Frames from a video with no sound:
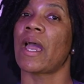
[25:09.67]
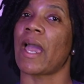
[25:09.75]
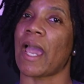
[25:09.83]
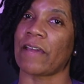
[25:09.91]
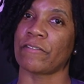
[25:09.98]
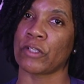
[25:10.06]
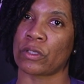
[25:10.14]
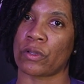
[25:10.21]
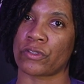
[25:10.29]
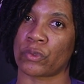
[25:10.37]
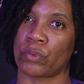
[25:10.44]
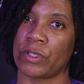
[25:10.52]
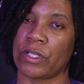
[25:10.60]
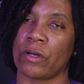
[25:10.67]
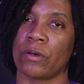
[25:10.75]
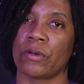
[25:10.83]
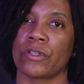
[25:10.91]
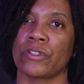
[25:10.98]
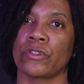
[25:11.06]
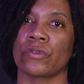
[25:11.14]
After you close the window,
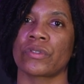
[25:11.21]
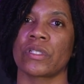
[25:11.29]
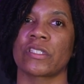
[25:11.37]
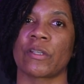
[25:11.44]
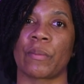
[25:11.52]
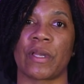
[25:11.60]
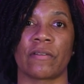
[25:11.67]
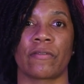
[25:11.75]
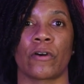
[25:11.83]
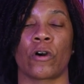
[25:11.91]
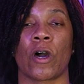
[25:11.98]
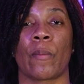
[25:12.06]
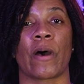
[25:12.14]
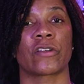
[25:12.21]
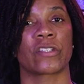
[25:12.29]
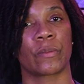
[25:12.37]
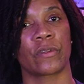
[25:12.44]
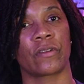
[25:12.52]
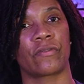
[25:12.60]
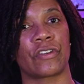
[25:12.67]
you'll see some info about some
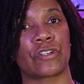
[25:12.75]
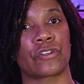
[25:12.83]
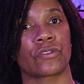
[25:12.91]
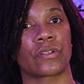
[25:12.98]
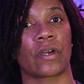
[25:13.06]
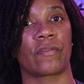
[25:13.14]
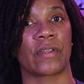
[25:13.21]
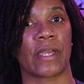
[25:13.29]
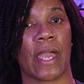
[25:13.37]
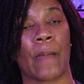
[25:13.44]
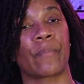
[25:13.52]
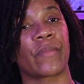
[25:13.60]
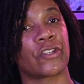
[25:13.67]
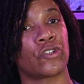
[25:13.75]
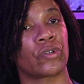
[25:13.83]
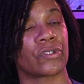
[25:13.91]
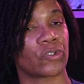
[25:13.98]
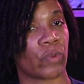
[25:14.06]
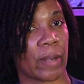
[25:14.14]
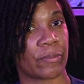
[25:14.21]
of the features of the app that you can
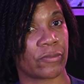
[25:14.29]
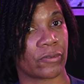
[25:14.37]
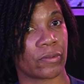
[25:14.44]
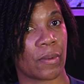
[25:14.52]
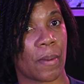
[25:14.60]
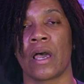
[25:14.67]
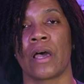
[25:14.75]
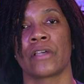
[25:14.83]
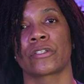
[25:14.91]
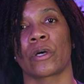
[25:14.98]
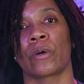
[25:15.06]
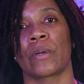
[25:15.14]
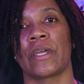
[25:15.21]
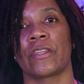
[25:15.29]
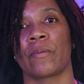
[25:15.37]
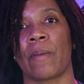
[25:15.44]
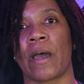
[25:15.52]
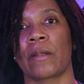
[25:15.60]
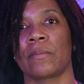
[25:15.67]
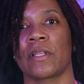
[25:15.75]
swipe through. So in the
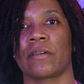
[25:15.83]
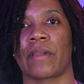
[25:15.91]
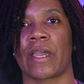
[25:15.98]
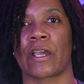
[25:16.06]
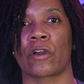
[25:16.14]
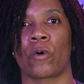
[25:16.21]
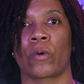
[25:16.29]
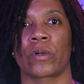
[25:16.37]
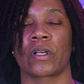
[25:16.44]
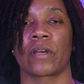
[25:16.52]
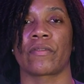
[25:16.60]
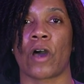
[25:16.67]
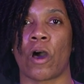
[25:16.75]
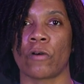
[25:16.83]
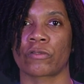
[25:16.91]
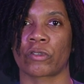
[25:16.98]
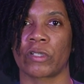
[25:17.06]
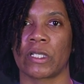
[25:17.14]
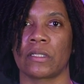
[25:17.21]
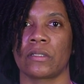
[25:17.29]
bottom left-hand corner of the home
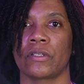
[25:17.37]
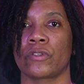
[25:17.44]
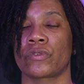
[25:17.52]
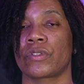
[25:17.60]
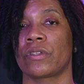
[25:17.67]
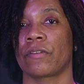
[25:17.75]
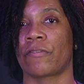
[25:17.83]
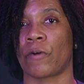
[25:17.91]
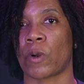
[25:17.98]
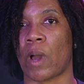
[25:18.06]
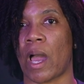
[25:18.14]
screen, you'll see the photo